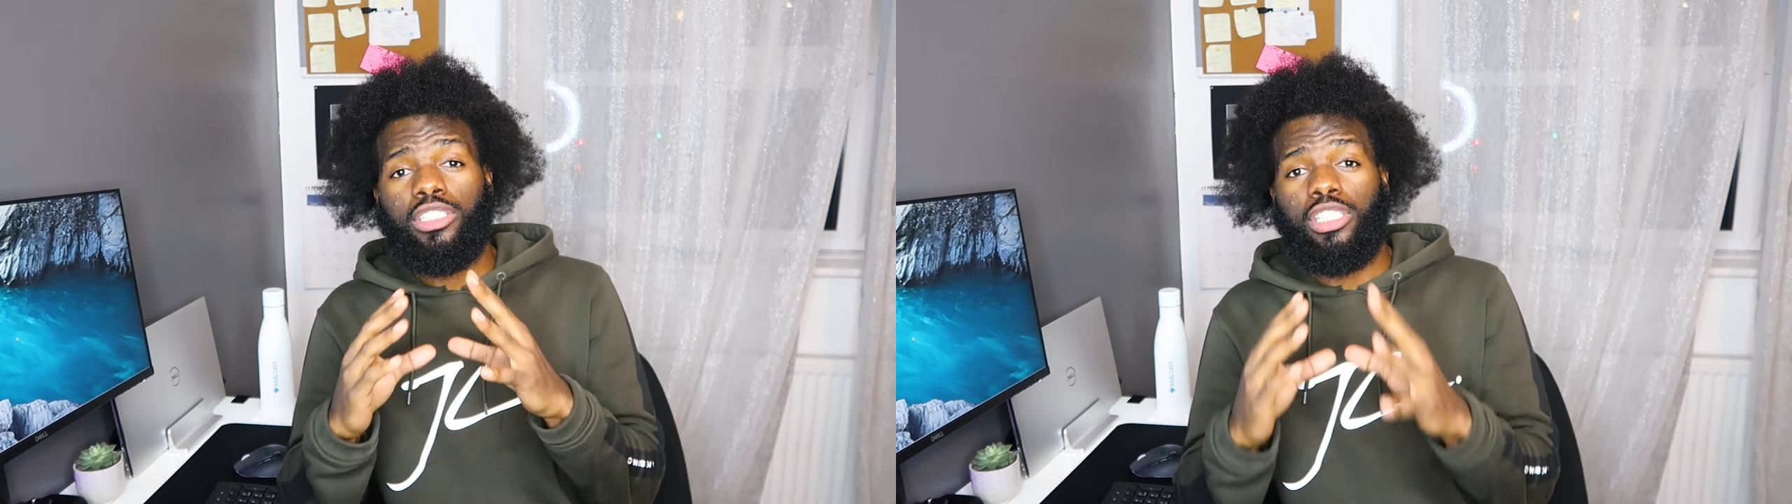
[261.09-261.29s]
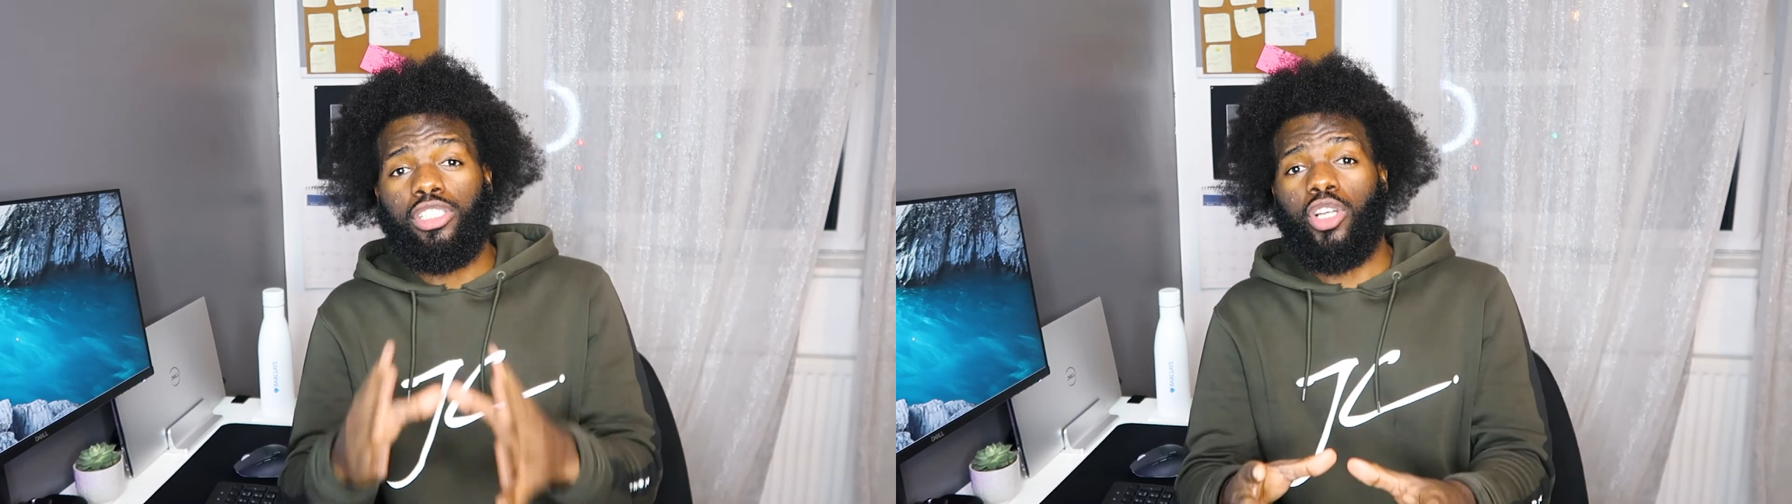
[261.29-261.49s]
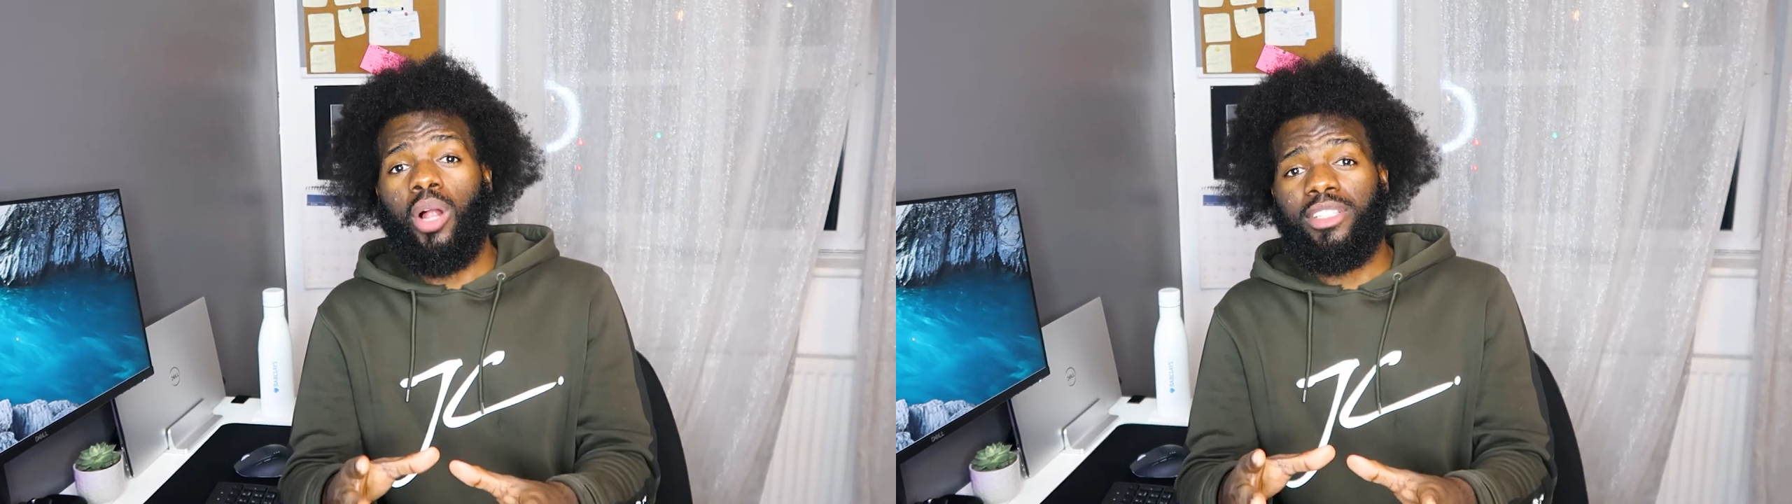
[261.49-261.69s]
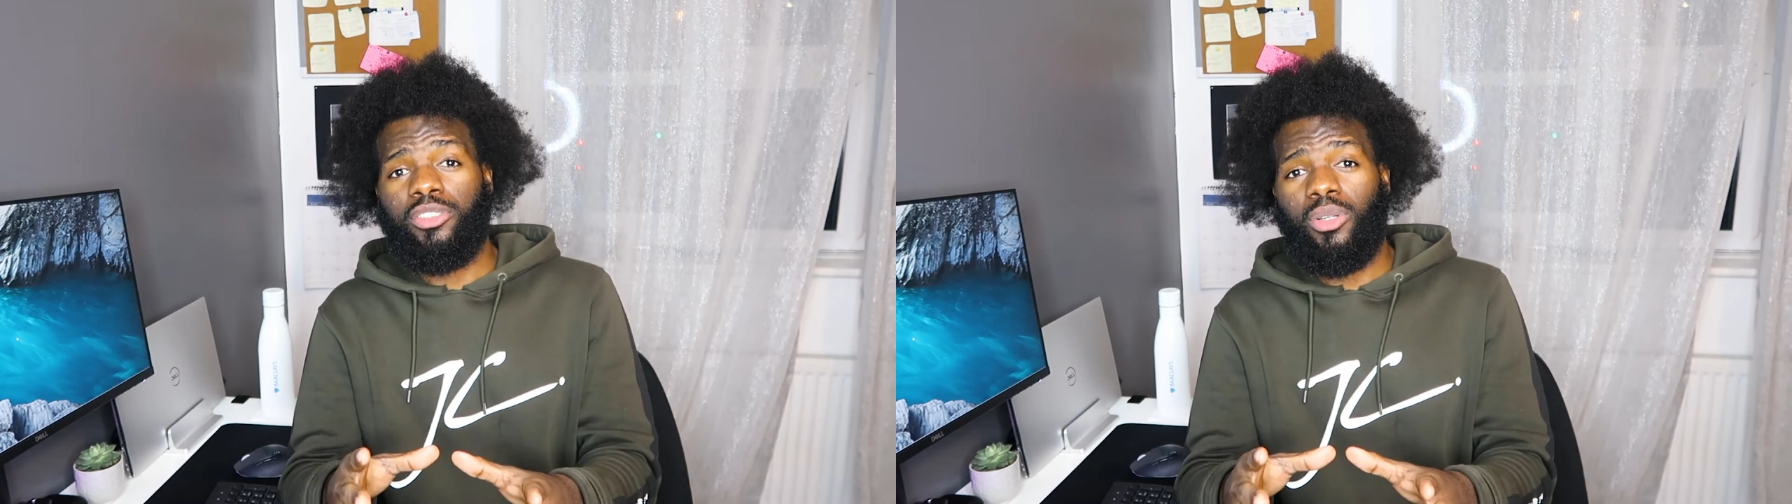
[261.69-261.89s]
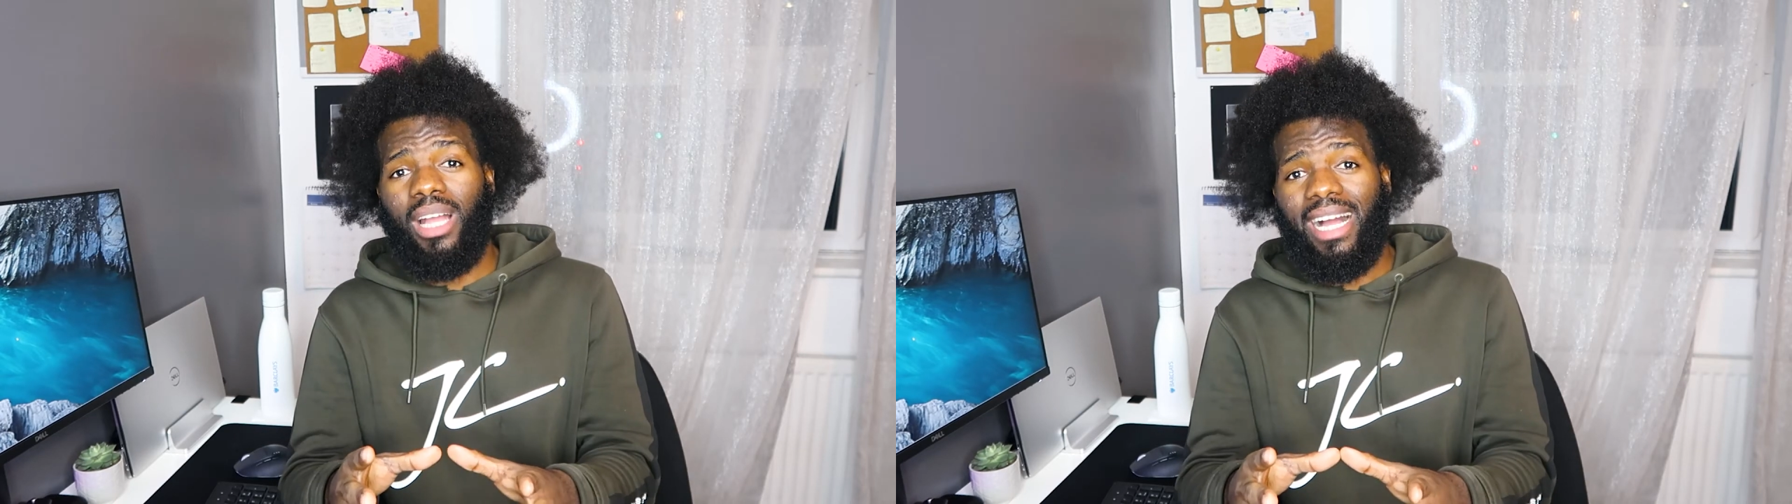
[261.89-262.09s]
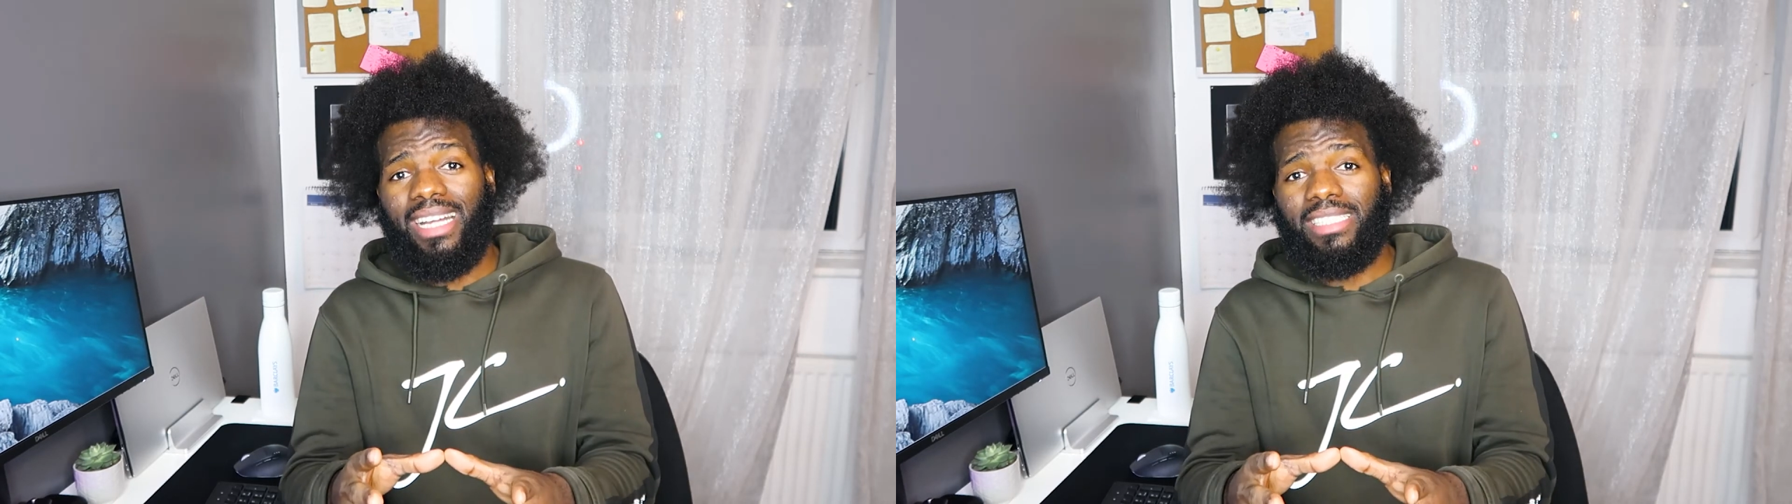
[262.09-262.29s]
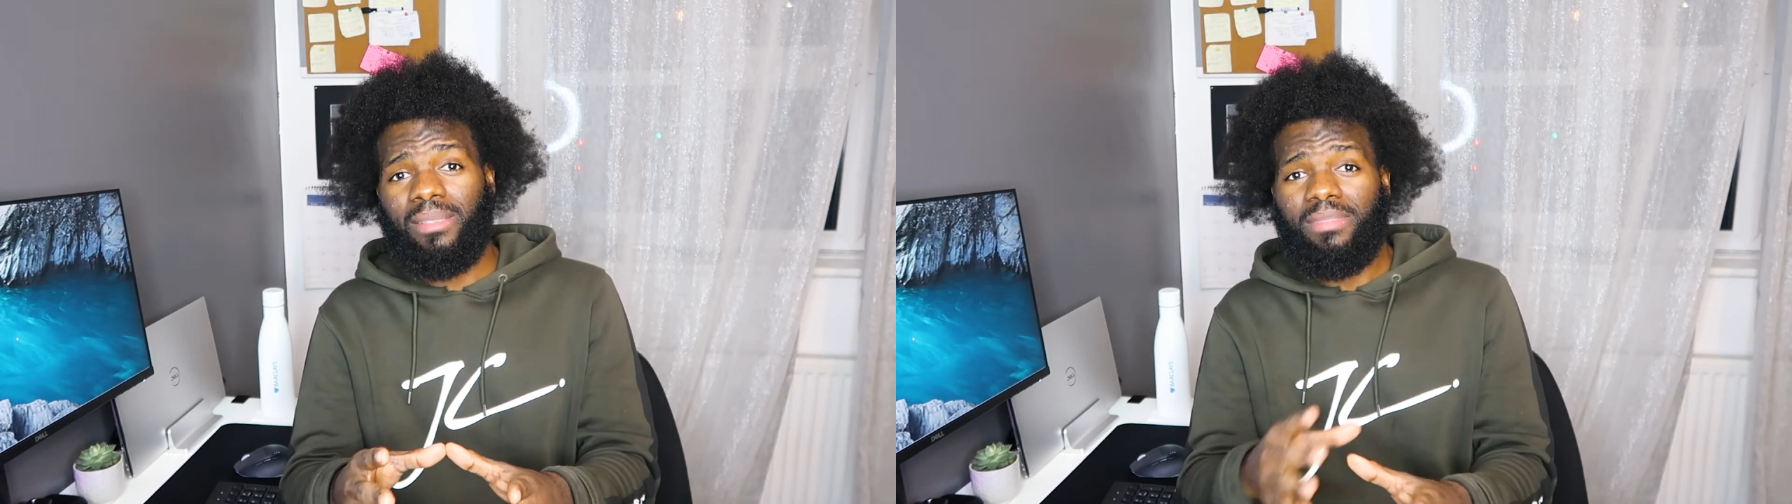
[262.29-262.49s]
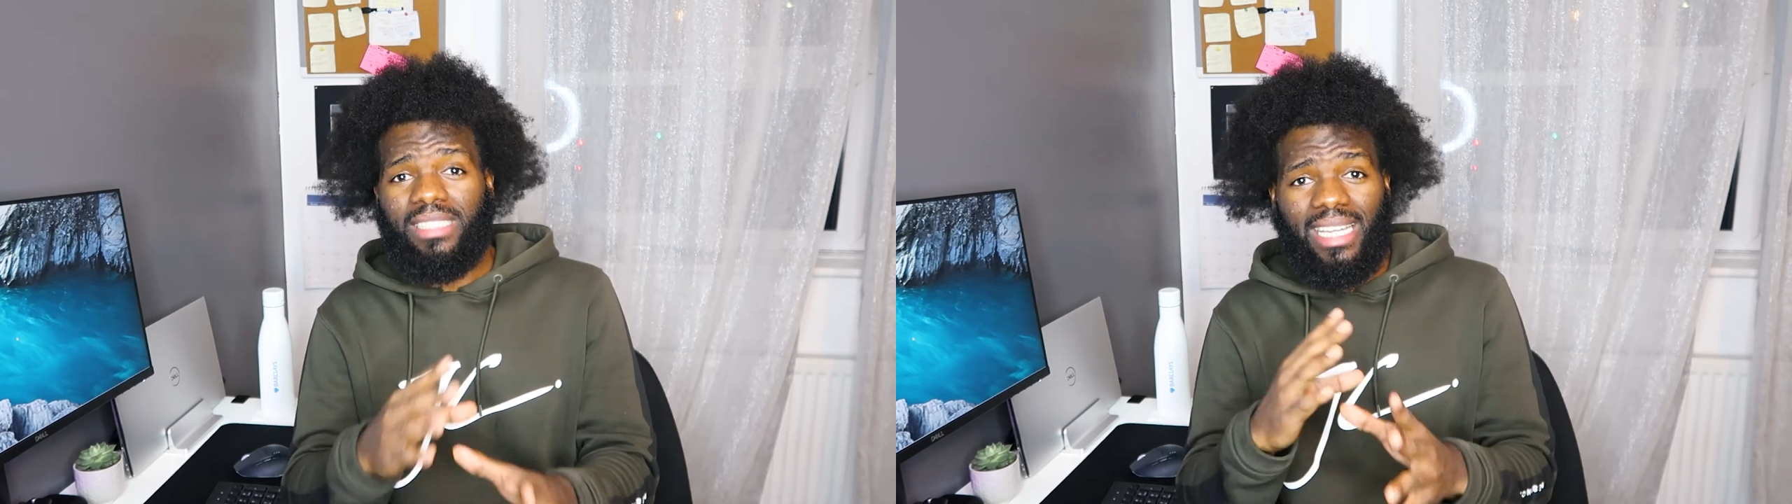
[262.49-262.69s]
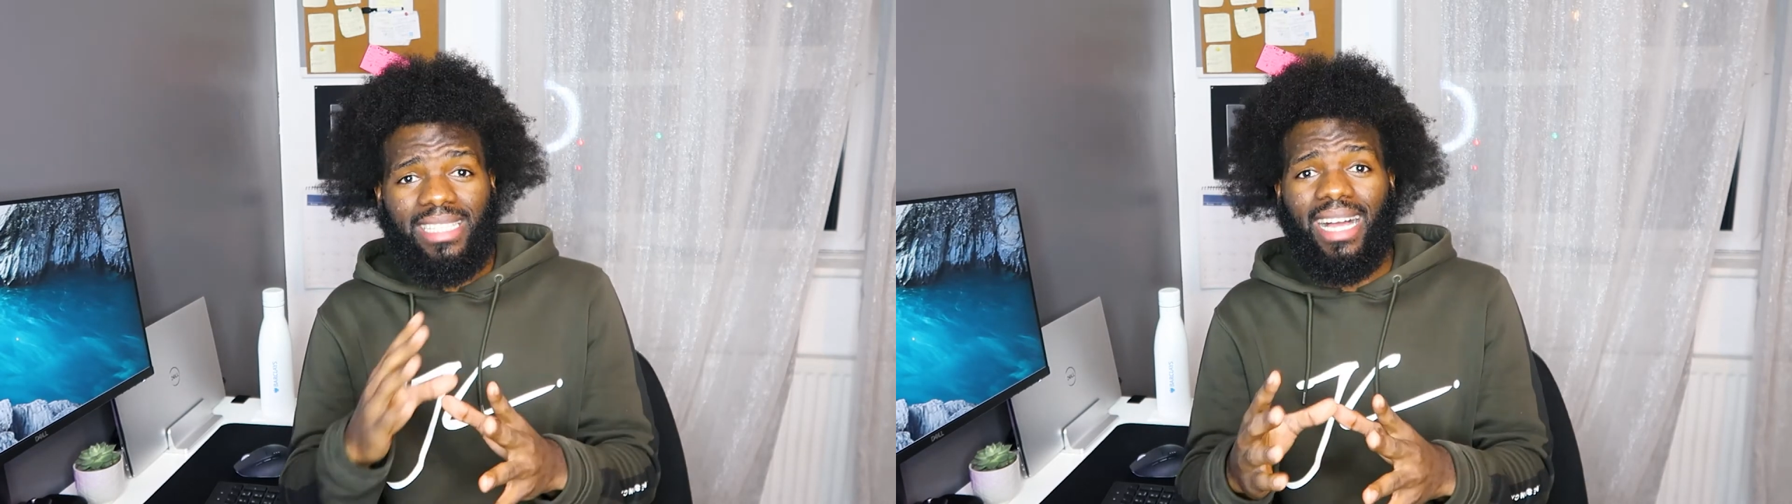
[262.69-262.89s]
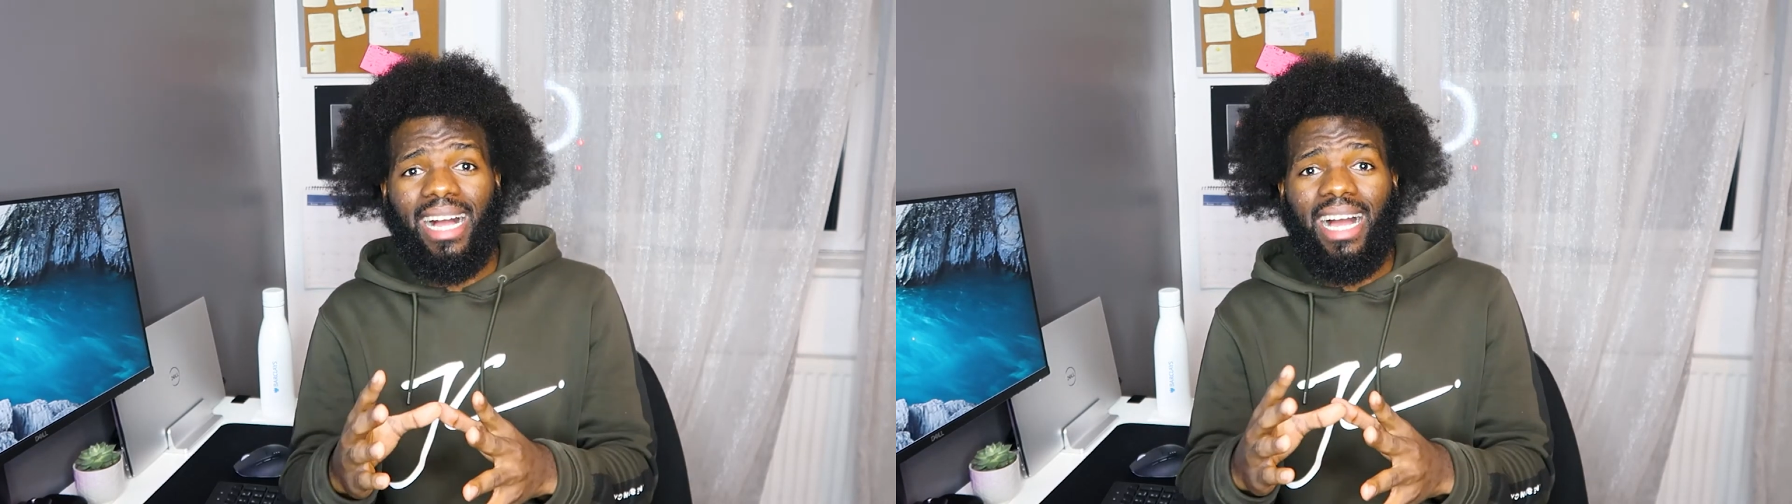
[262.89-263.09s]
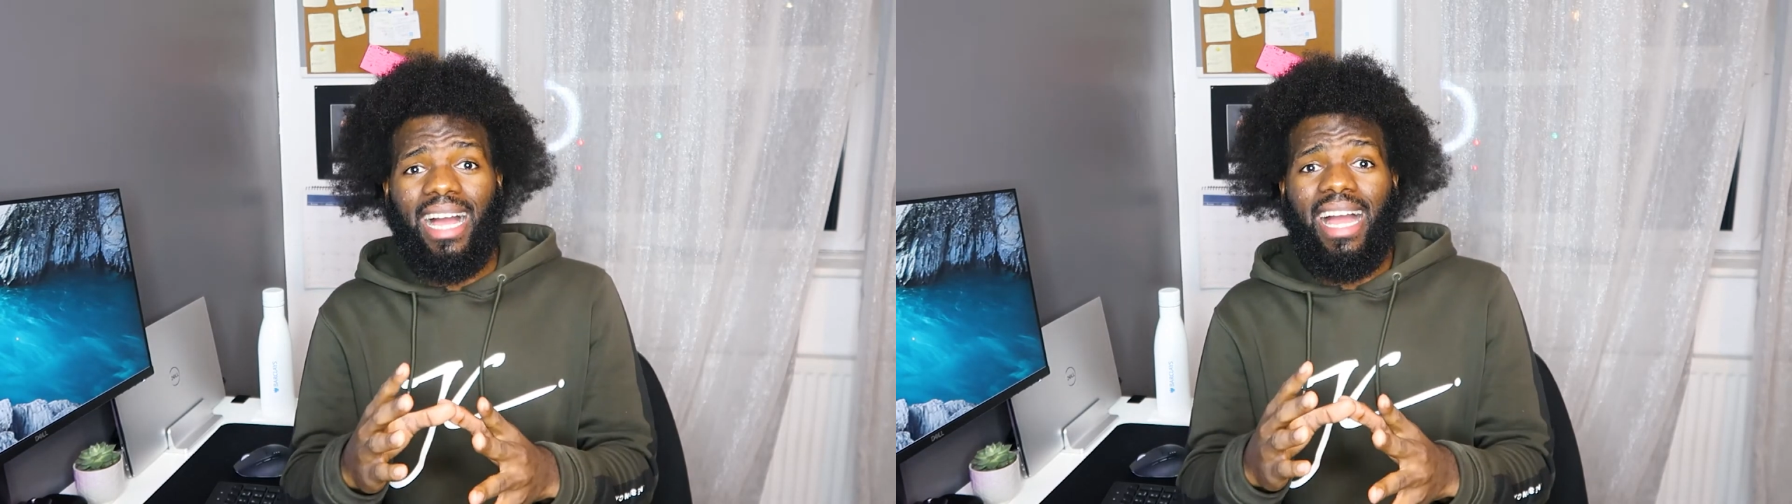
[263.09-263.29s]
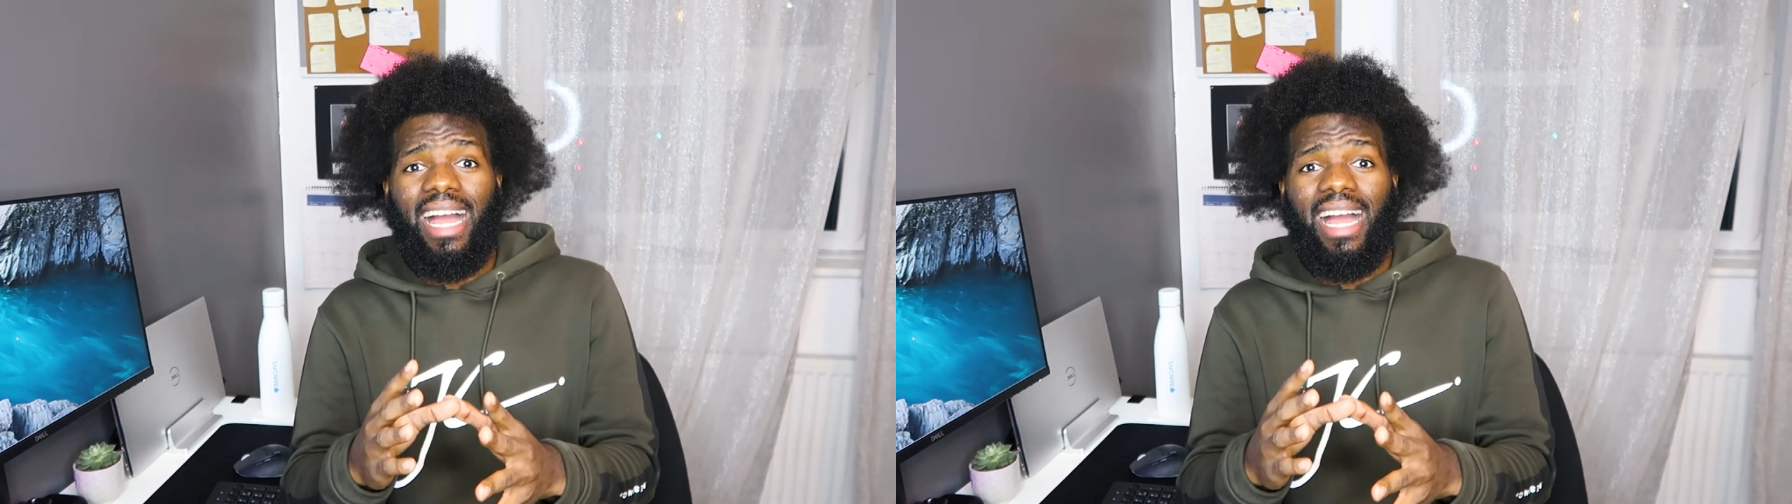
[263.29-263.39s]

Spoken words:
discourage you guys, saying that,